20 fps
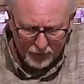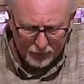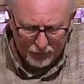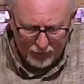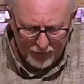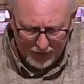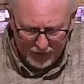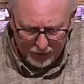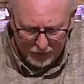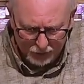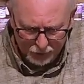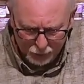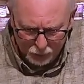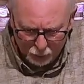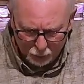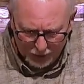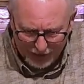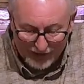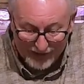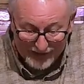failed
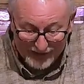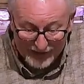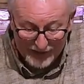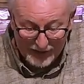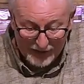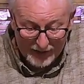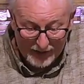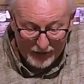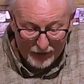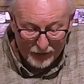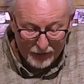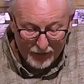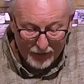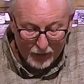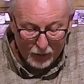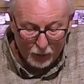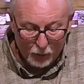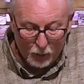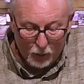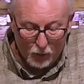greatly in their
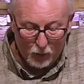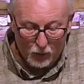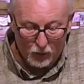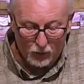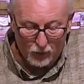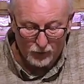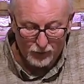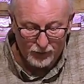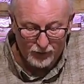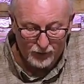roles,